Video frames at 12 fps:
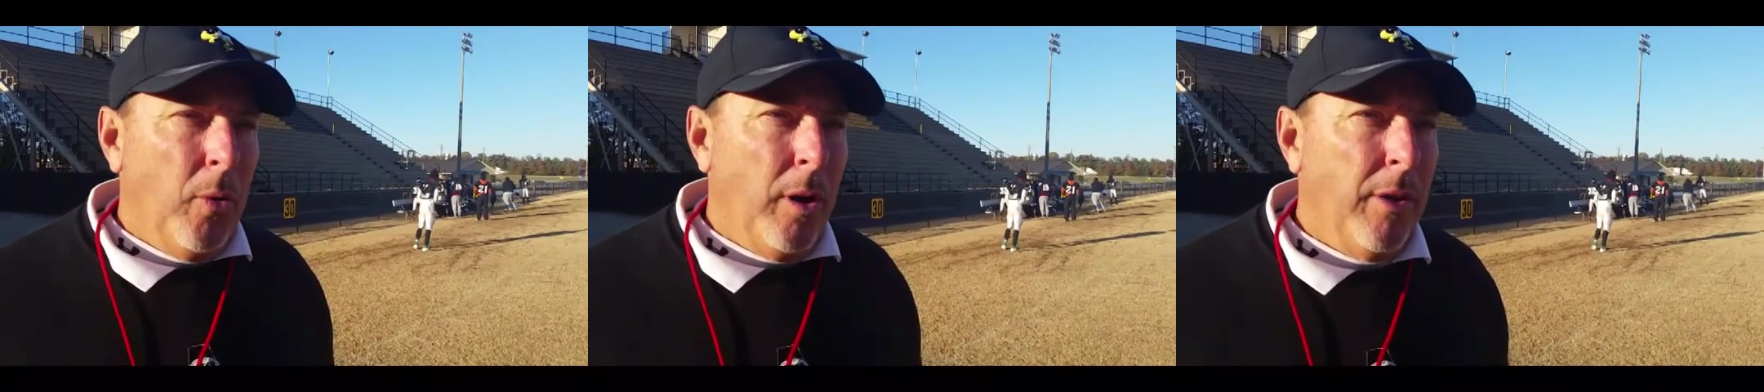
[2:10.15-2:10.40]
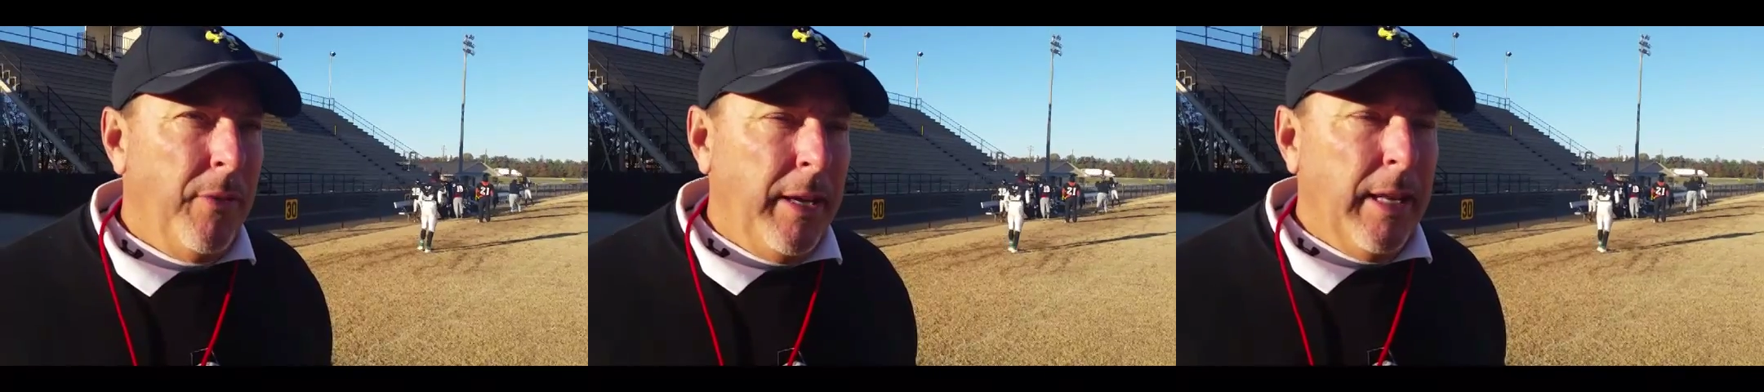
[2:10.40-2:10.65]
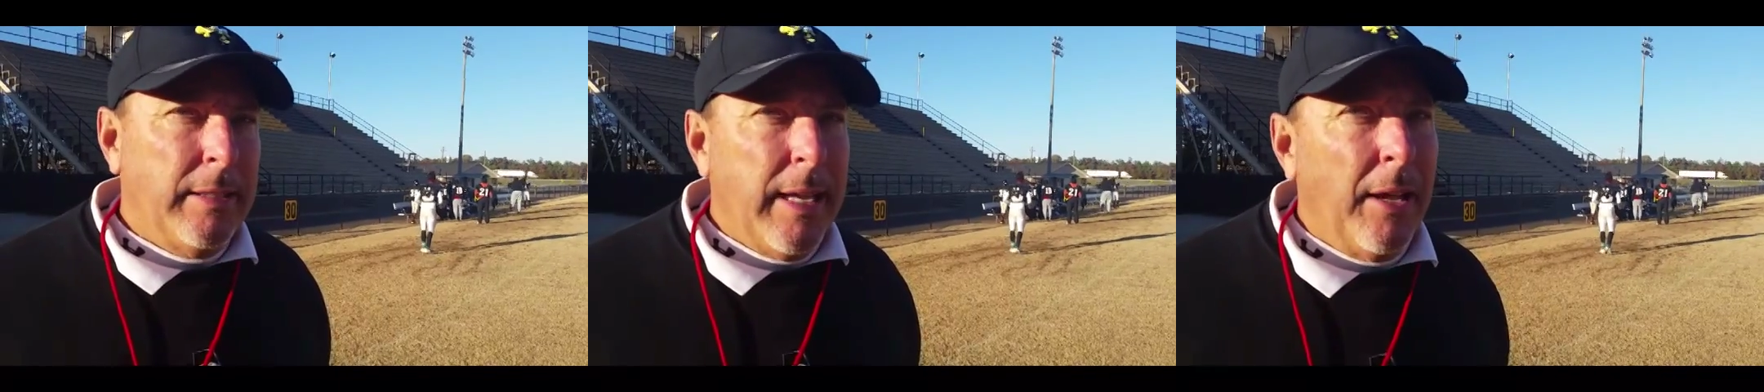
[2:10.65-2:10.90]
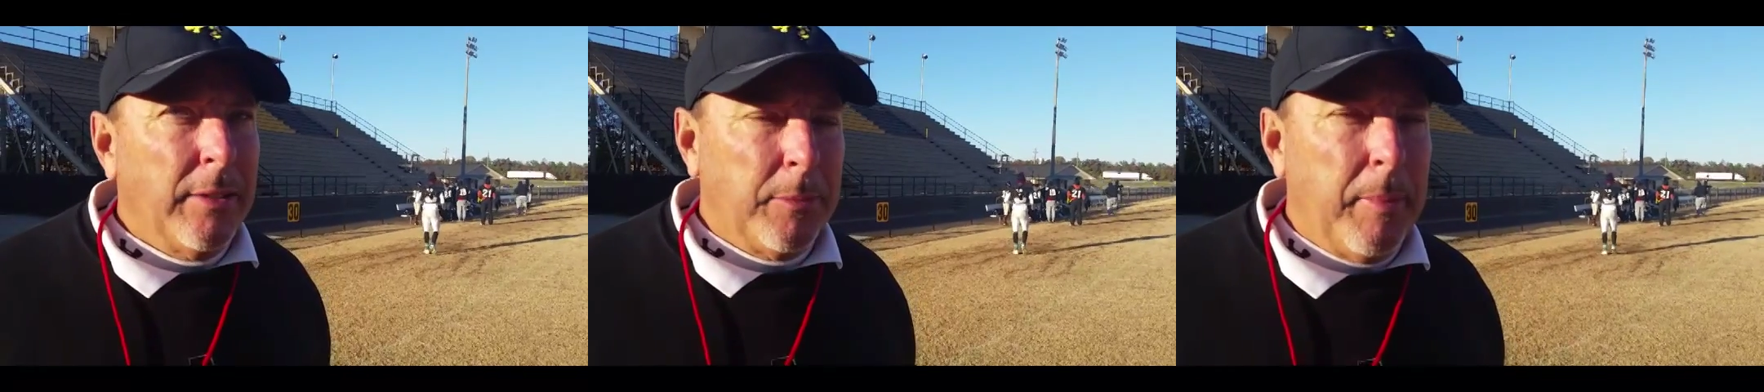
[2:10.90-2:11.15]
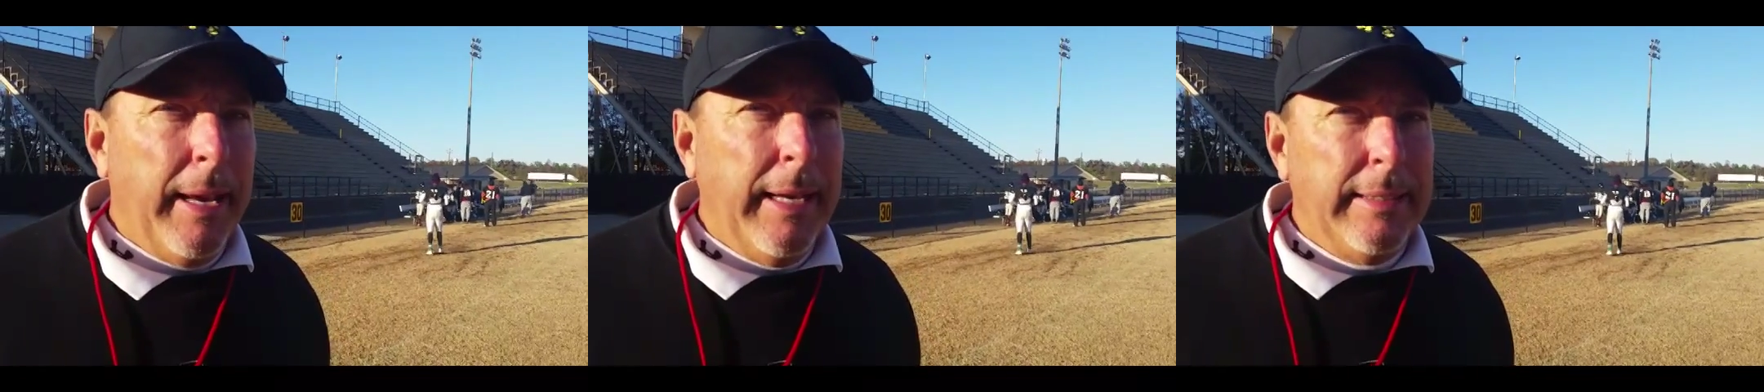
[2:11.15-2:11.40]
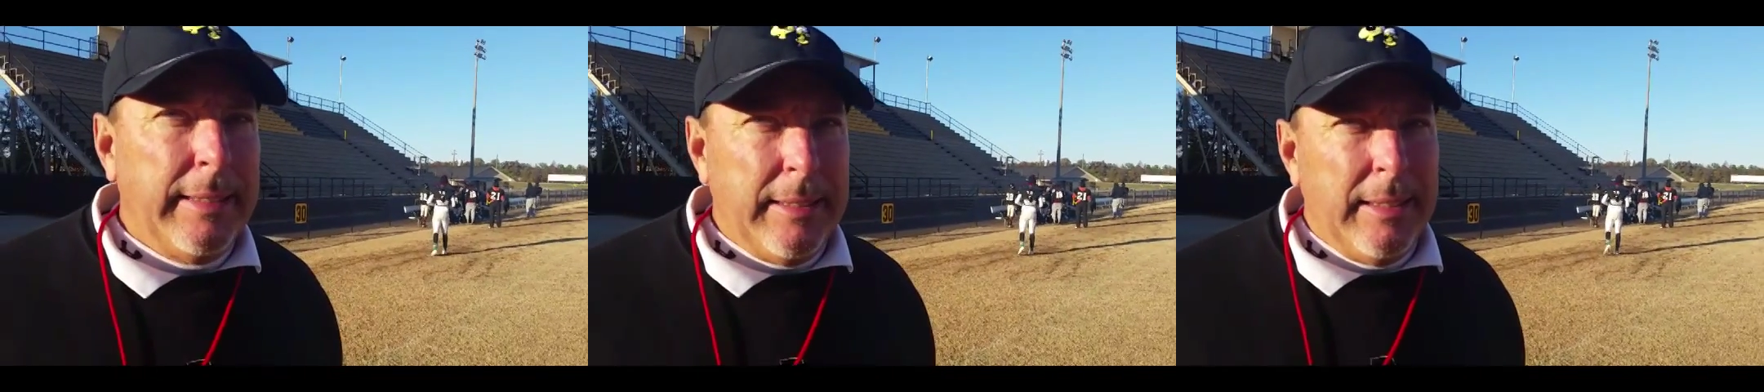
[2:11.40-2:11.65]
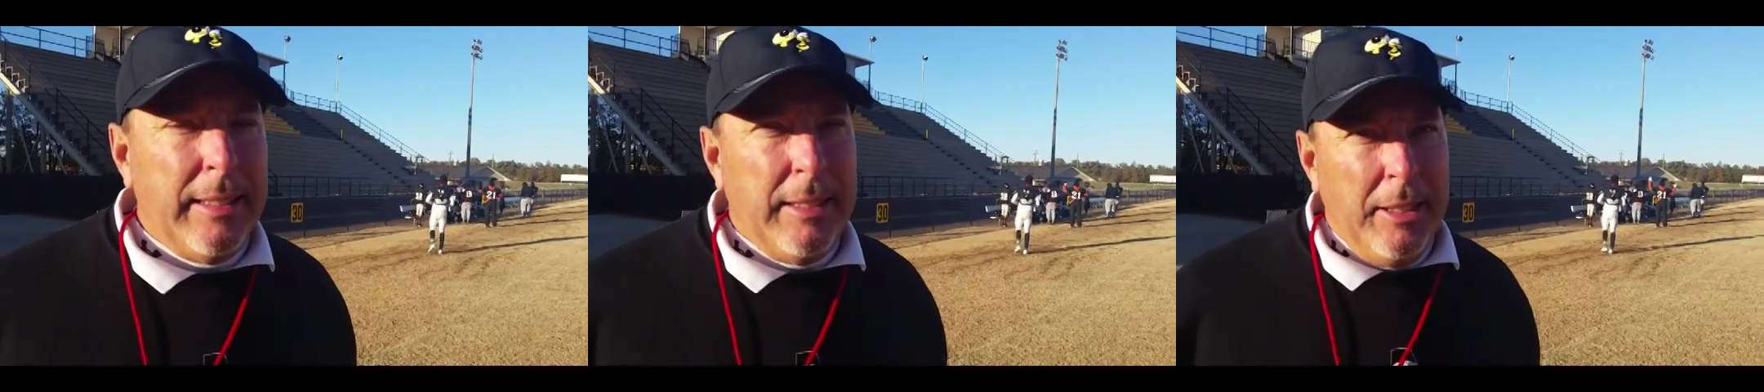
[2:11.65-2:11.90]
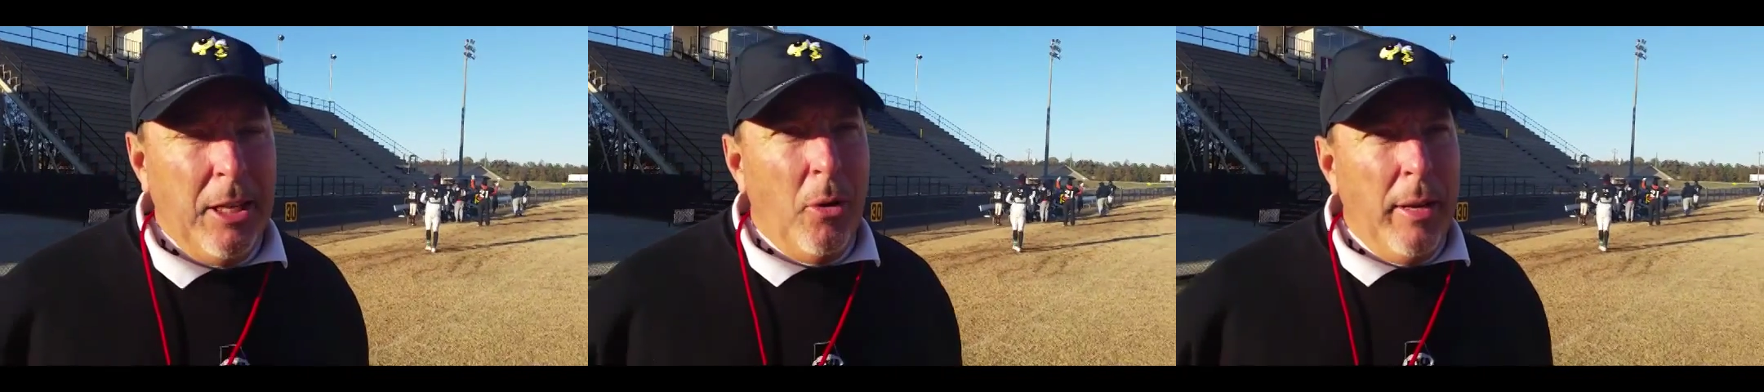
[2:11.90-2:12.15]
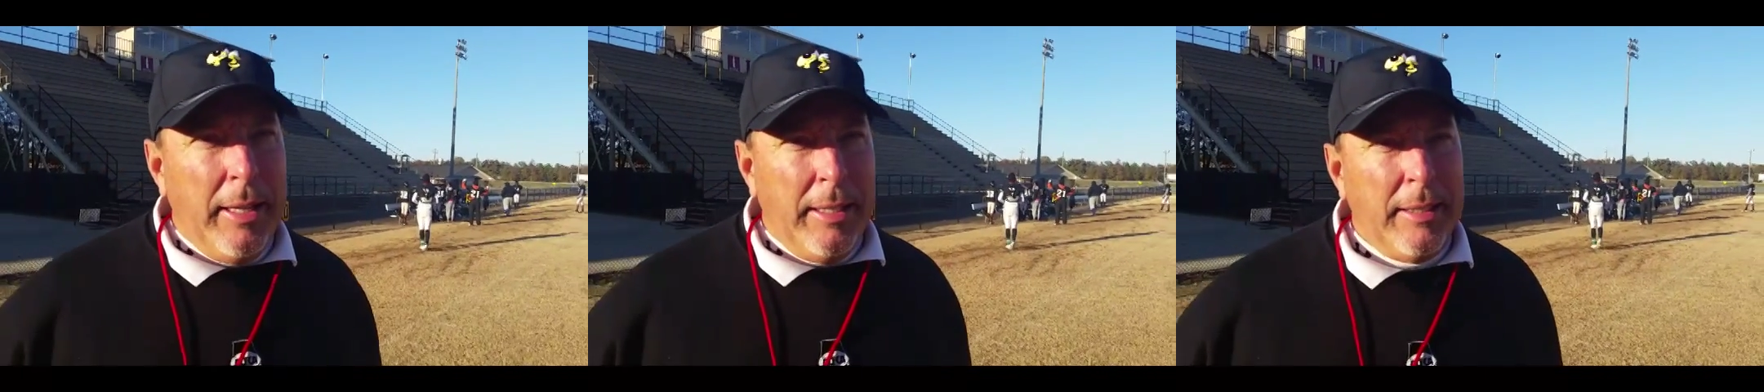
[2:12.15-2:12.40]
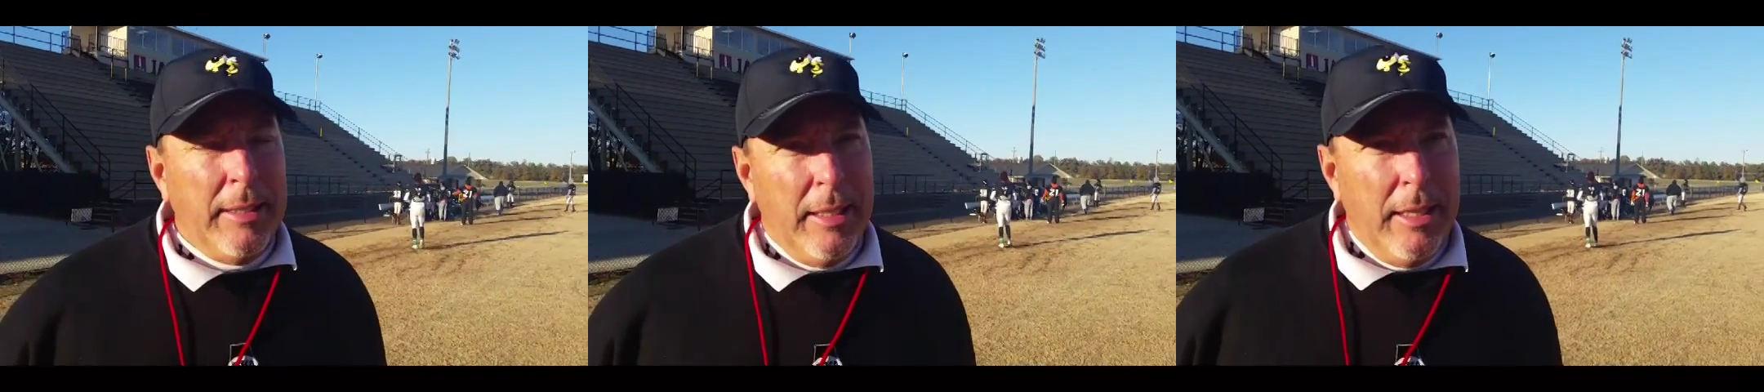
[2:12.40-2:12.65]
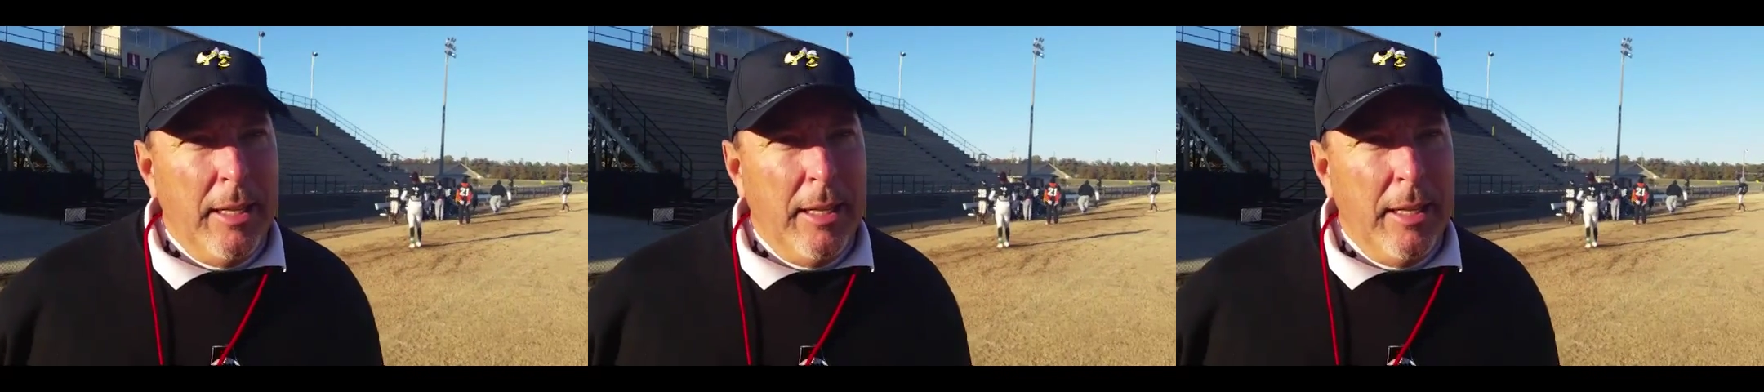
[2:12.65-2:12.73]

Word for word: where if he gets out in space, you know, he can